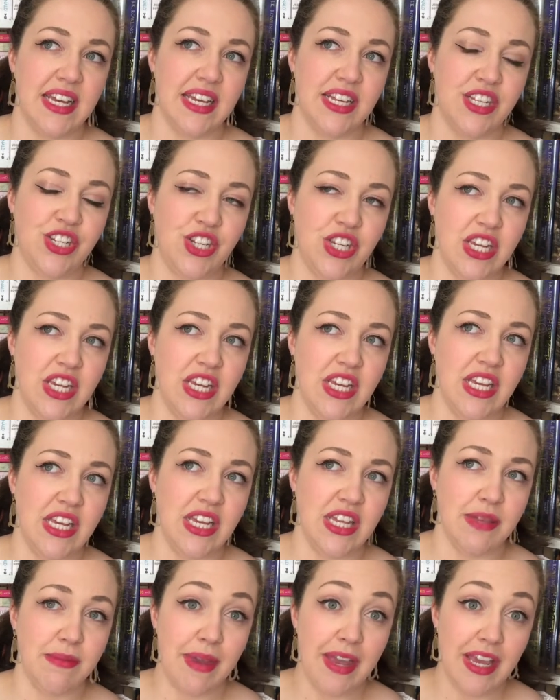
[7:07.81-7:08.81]

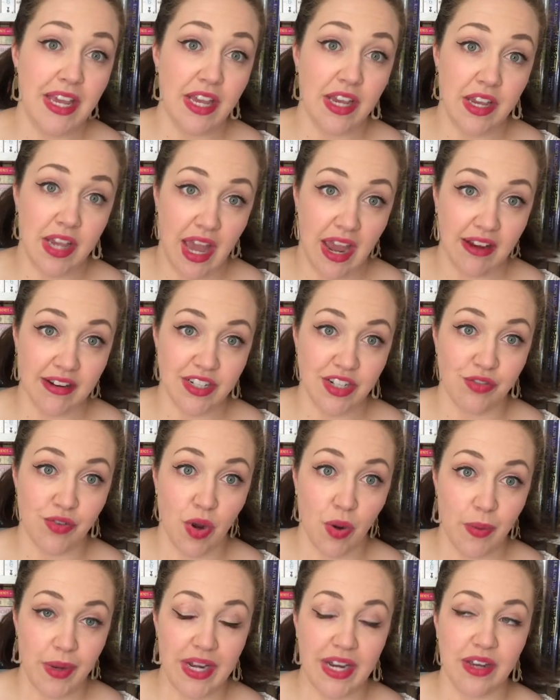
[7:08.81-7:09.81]
she, the main character
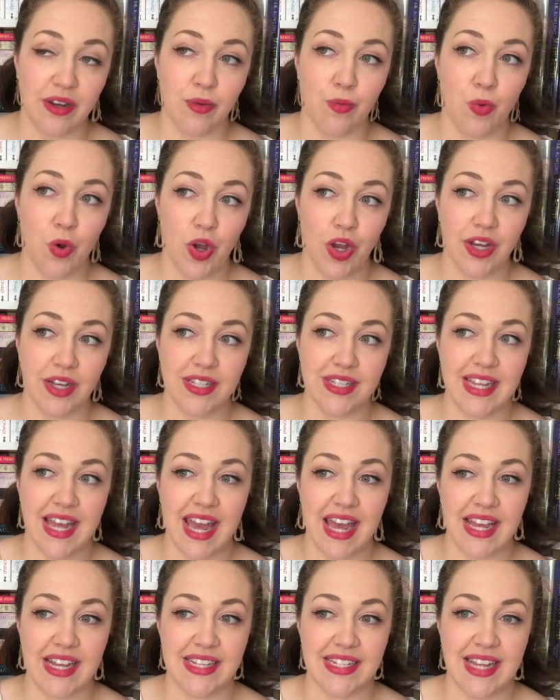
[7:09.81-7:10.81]
Rowena, works
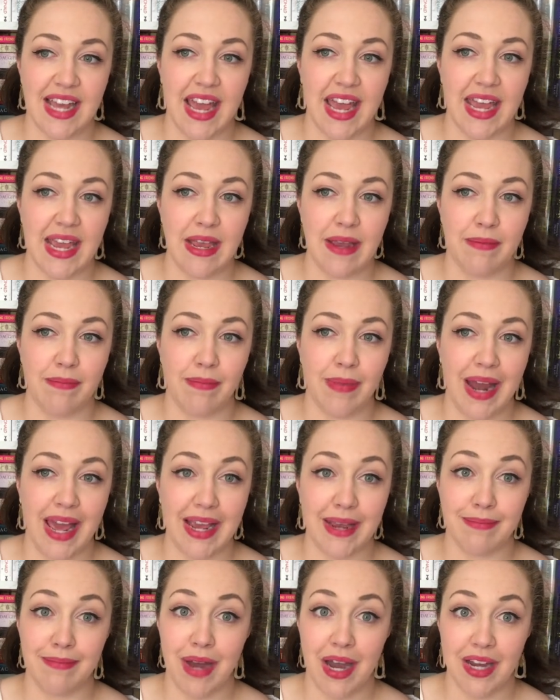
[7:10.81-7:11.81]
as a
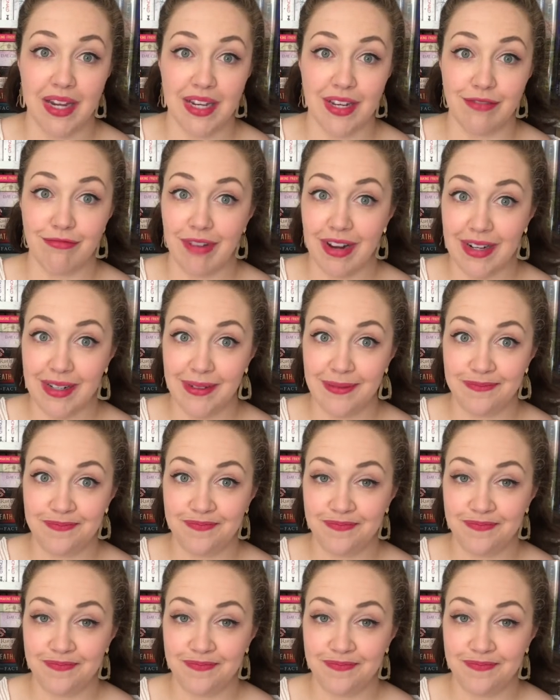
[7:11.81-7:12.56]
black market runner,